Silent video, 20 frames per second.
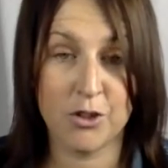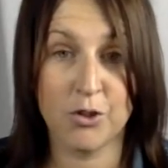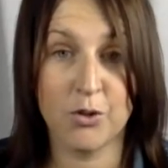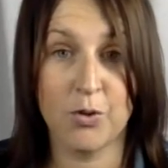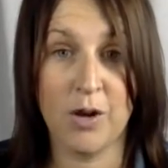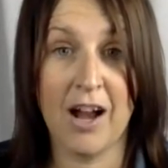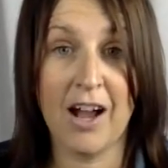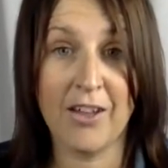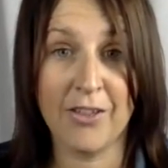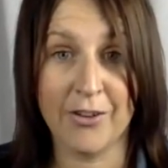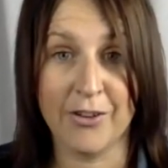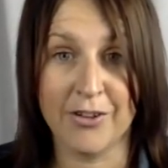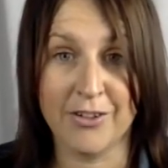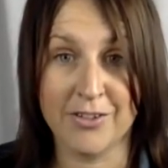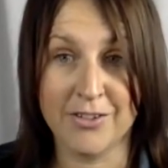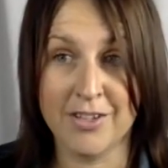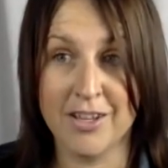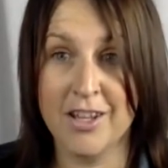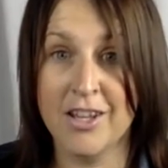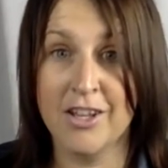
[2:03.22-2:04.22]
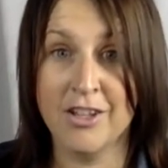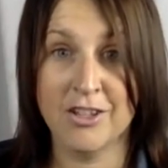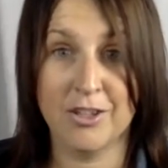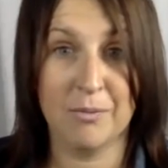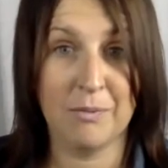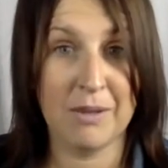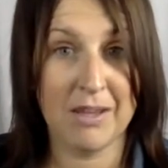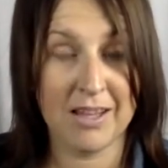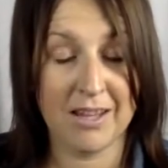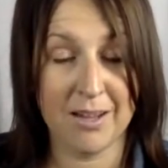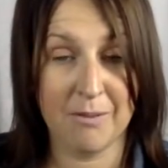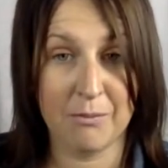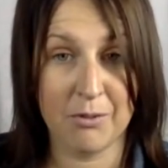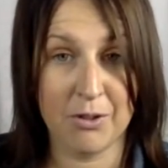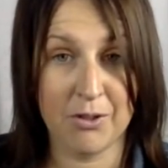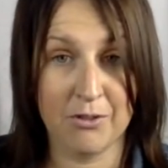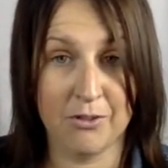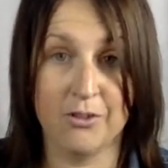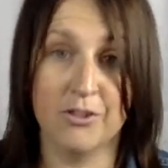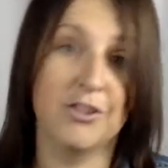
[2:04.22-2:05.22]
to others to
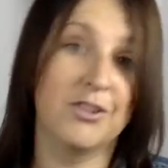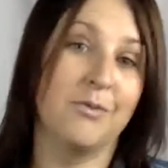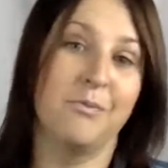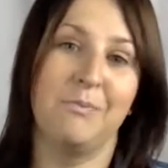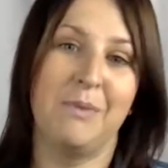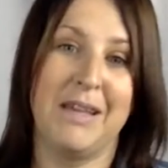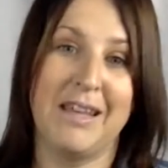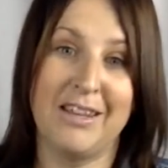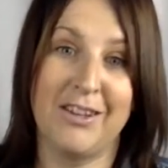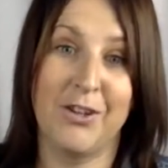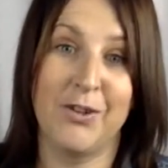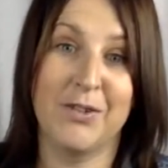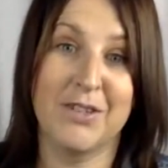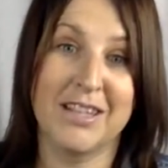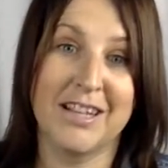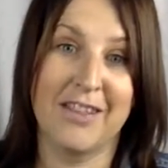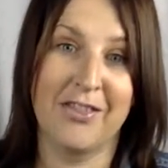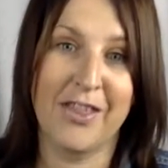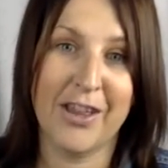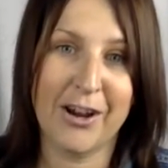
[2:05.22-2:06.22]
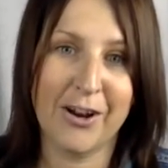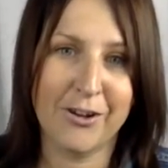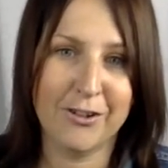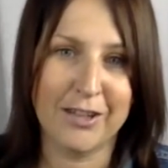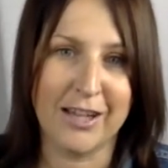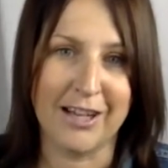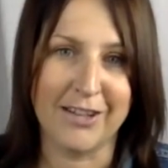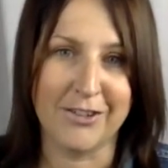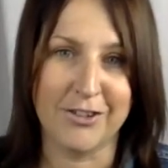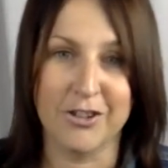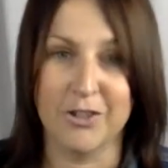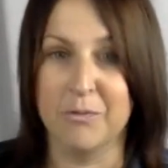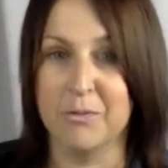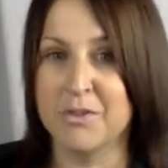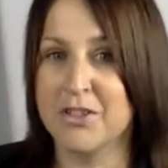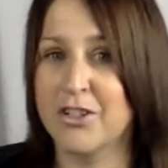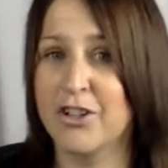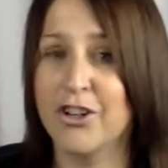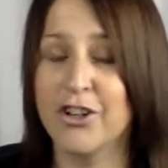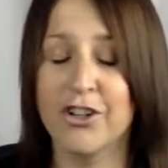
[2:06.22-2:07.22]
begin using in their classrooms.
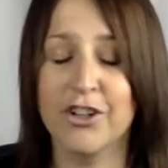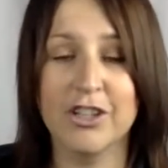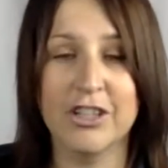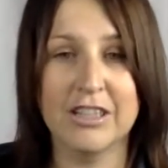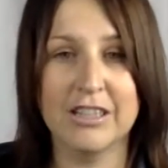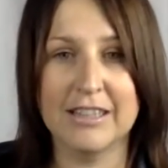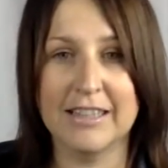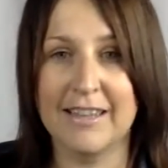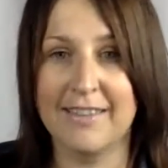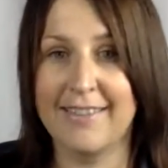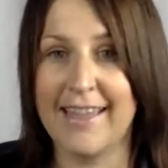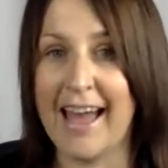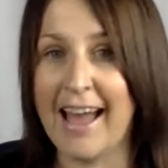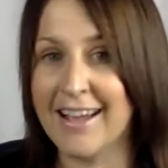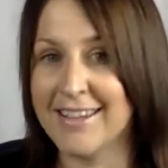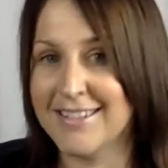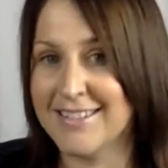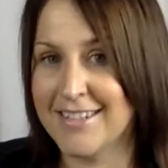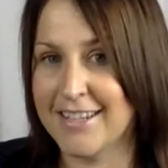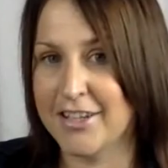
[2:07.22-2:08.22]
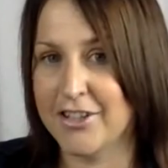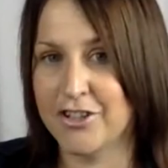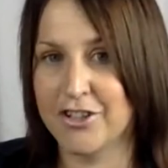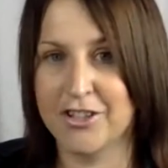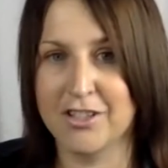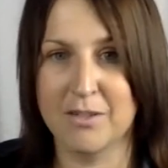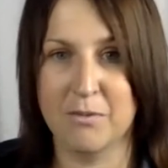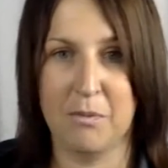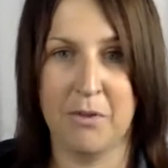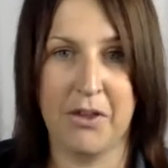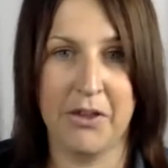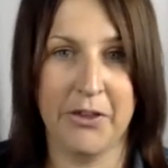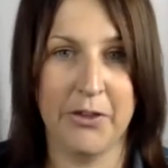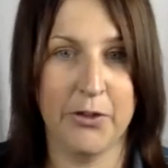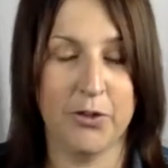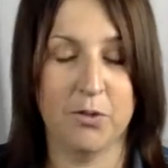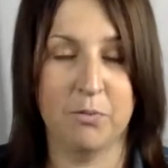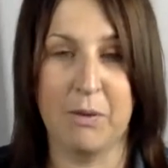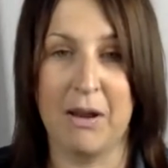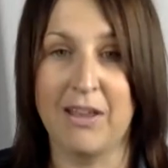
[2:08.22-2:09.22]
Currently, that station is being
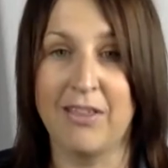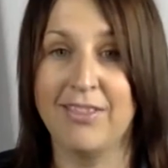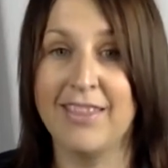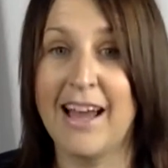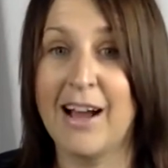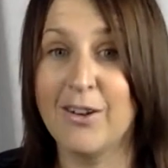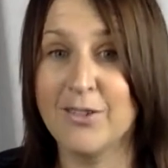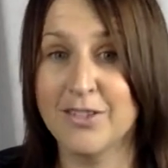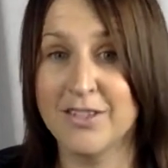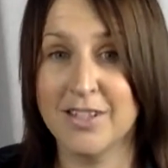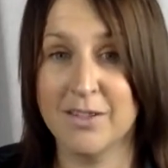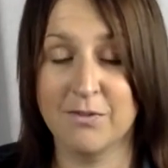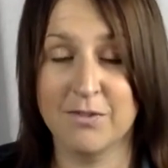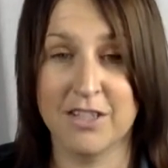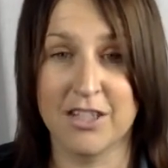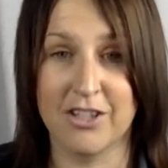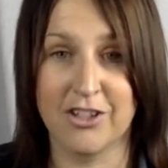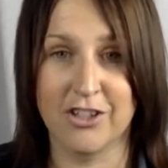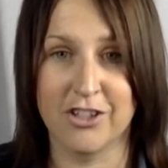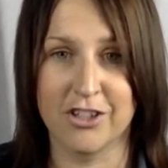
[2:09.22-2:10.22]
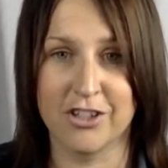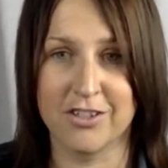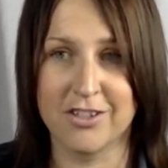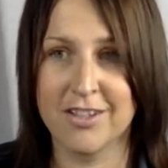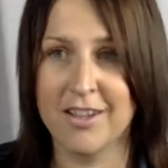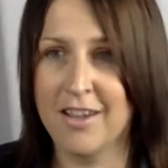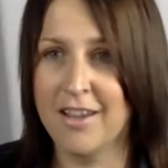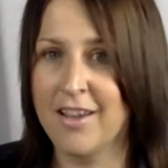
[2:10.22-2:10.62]
used by thousands of teachers.